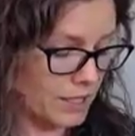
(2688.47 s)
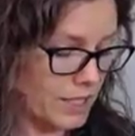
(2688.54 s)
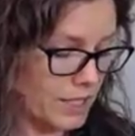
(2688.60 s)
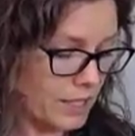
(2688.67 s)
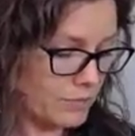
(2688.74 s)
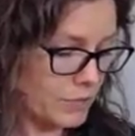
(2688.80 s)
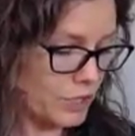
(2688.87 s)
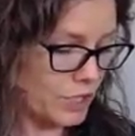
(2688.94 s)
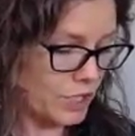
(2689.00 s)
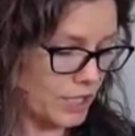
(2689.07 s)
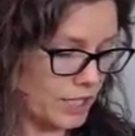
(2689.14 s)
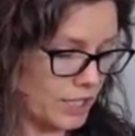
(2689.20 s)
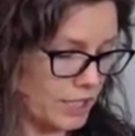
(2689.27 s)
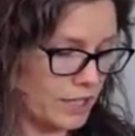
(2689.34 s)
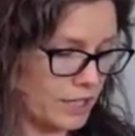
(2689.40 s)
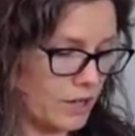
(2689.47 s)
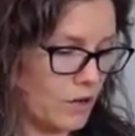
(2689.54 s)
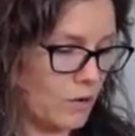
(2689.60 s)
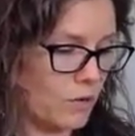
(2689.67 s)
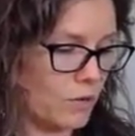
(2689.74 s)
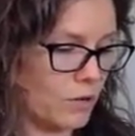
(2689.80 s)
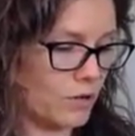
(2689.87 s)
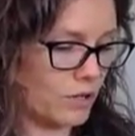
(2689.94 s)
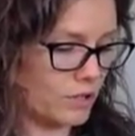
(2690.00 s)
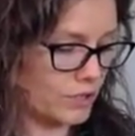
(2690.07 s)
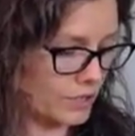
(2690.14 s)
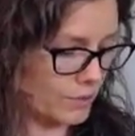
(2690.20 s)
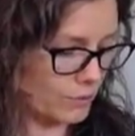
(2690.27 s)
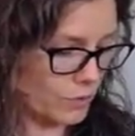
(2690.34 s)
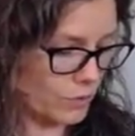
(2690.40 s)
kimchi or
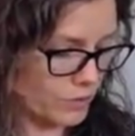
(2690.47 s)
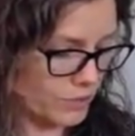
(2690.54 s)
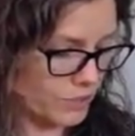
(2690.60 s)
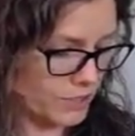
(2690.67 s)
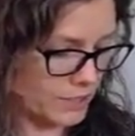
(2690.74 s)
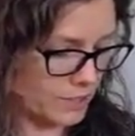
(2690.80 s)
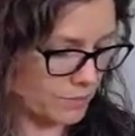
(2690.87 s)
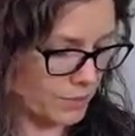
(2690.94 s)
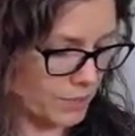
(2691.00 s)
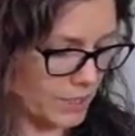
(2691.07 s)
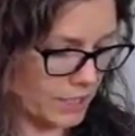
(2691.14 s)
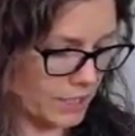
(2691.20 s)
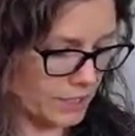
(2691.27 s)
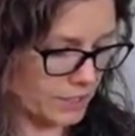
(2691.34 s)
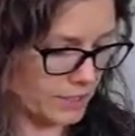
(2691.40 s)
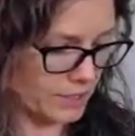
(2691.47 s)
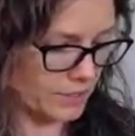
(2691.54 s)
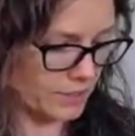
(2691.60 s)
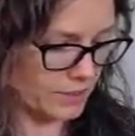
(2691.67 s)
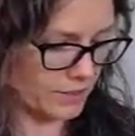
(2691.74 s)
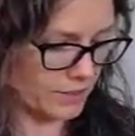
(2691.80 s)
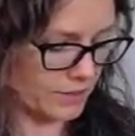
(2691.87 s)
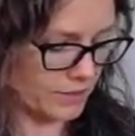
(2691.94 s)
some roasted beets.